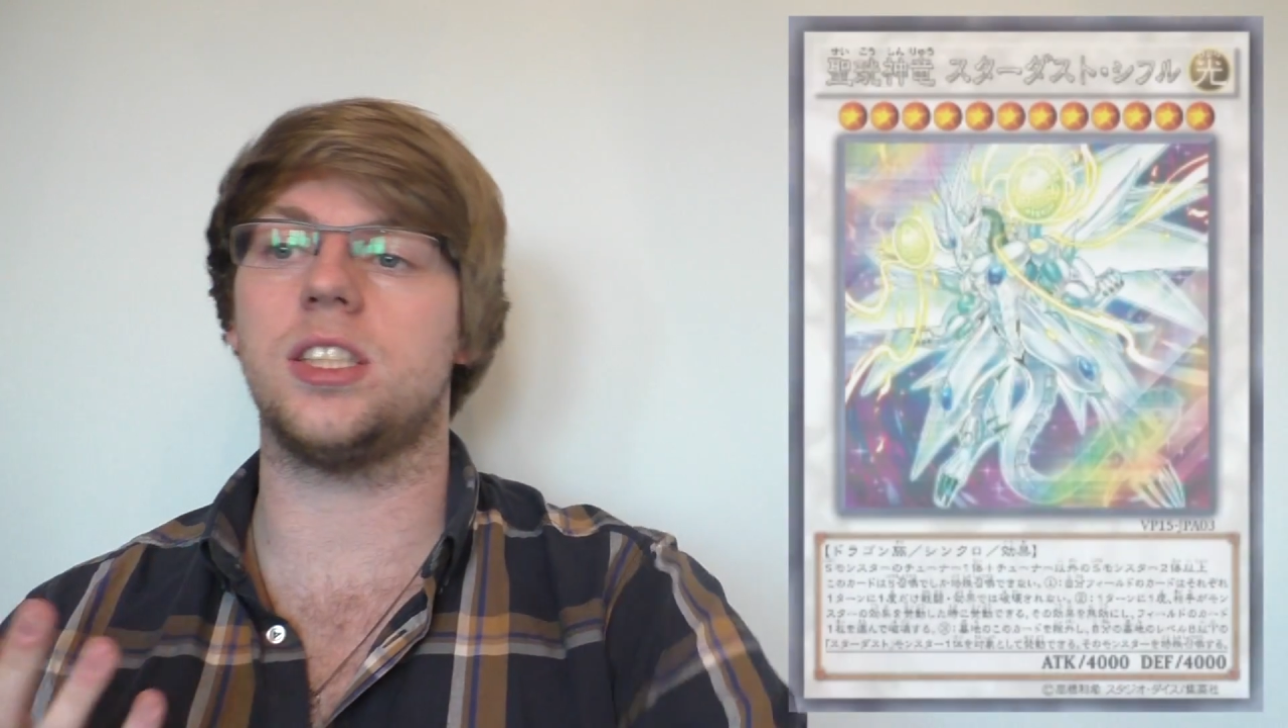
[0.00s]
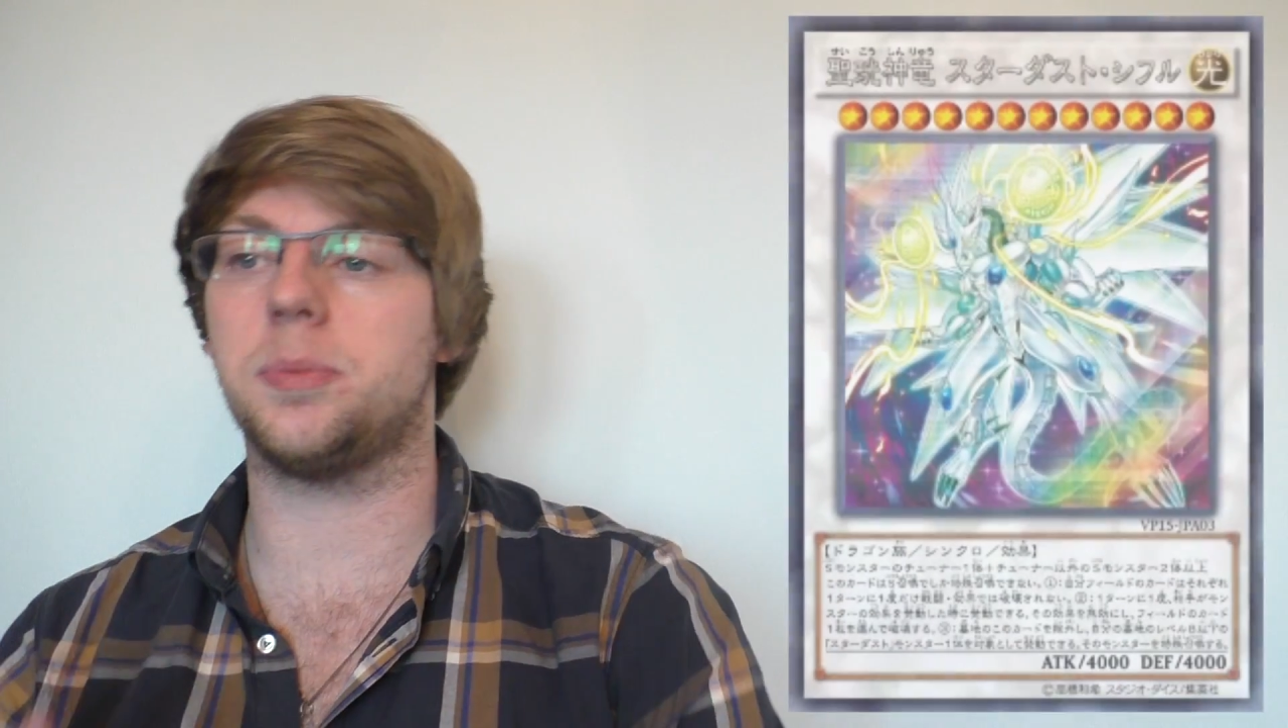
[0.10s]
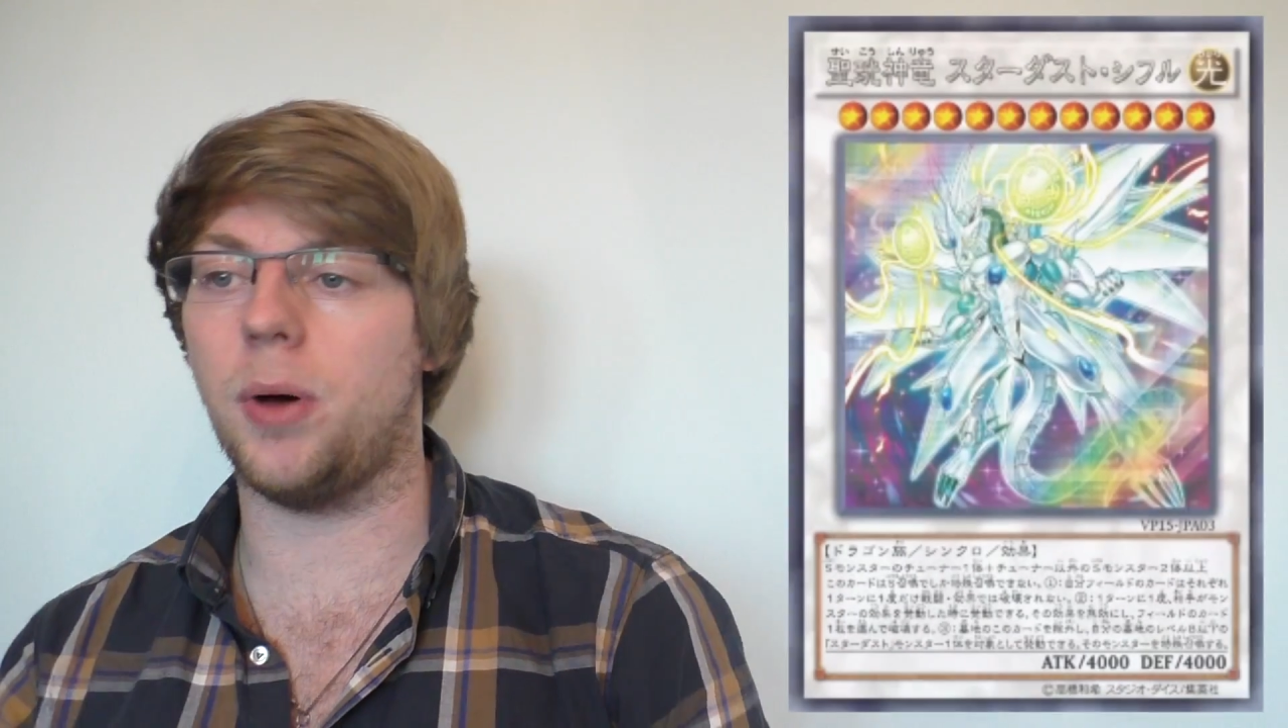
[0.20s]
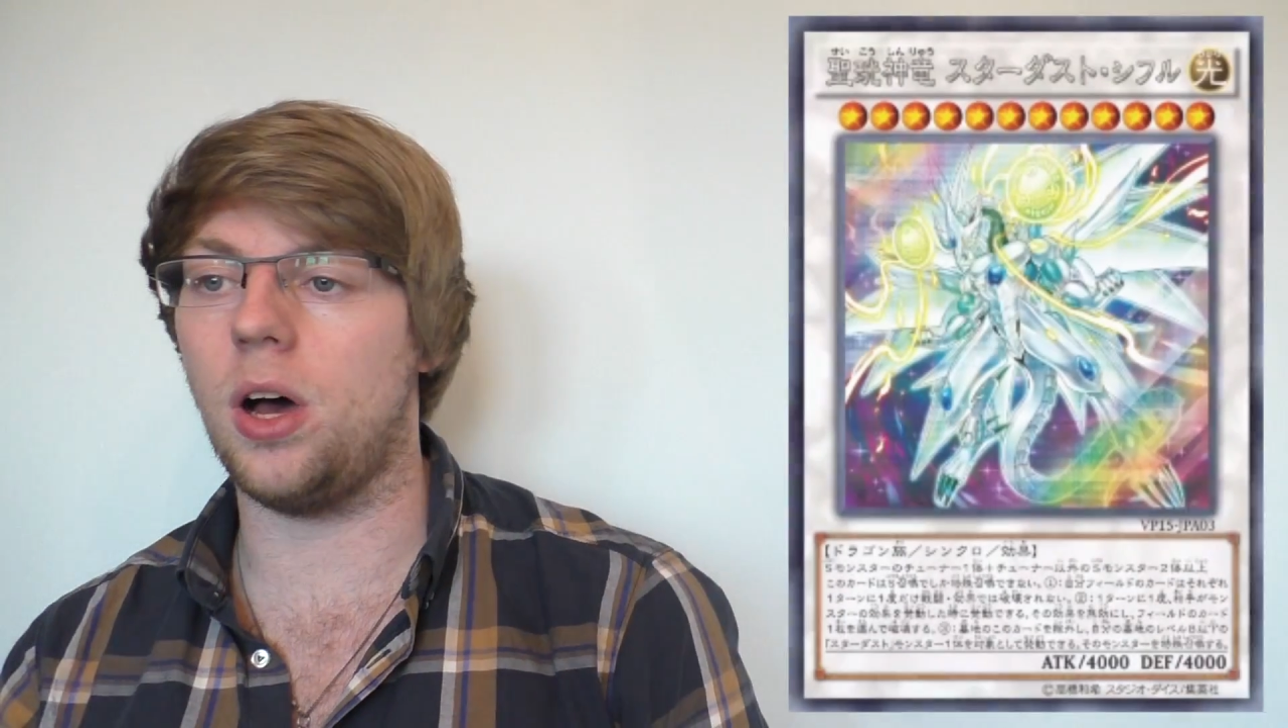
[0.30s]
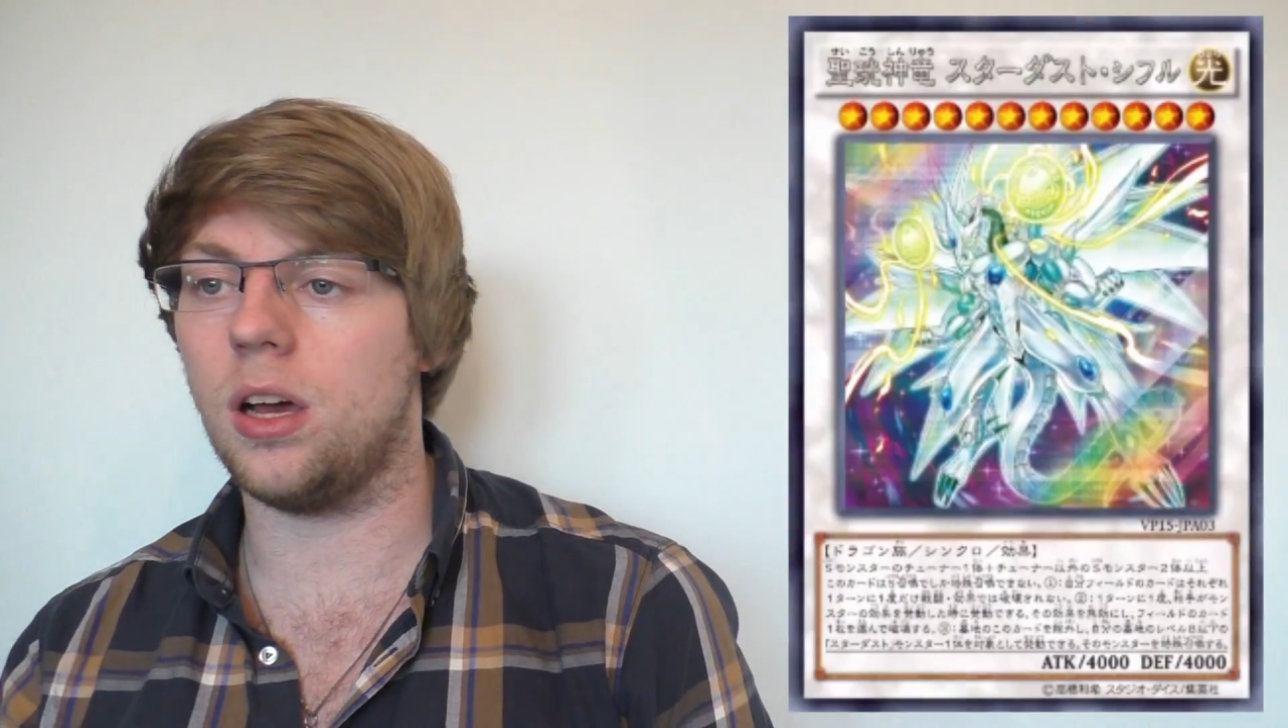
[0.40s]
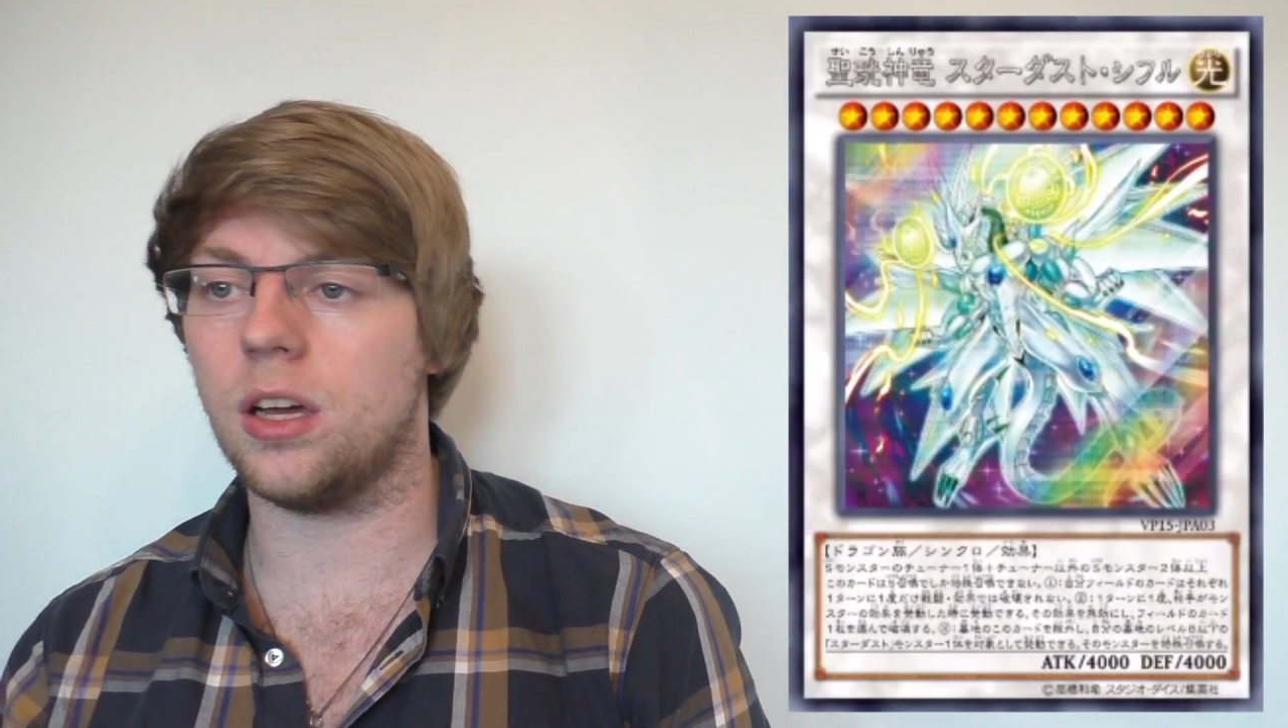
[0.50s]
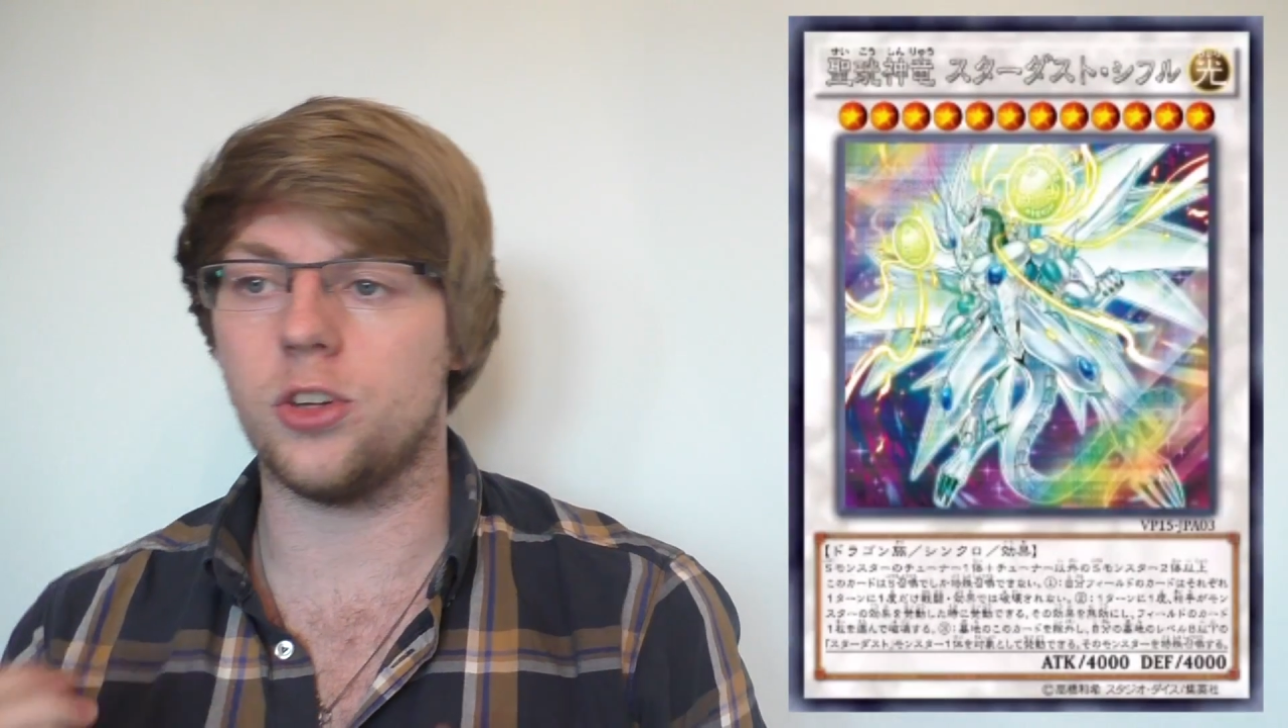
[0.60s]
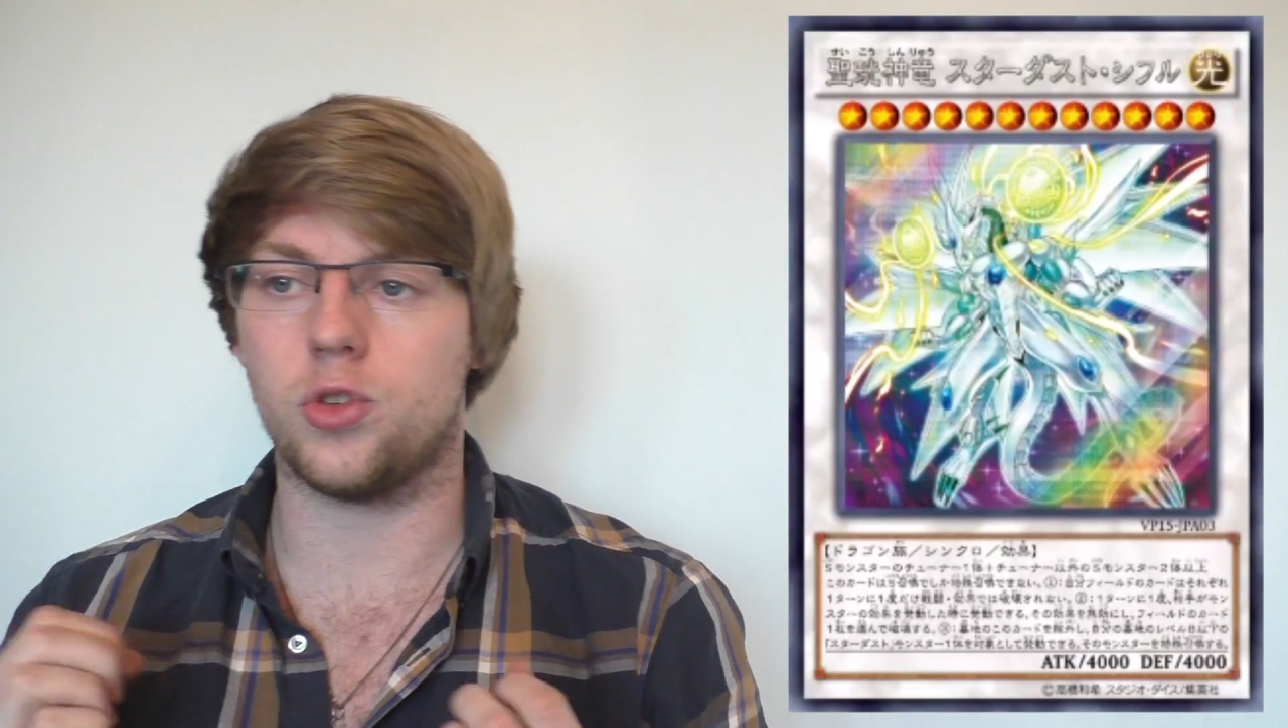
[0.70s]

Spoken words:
Spark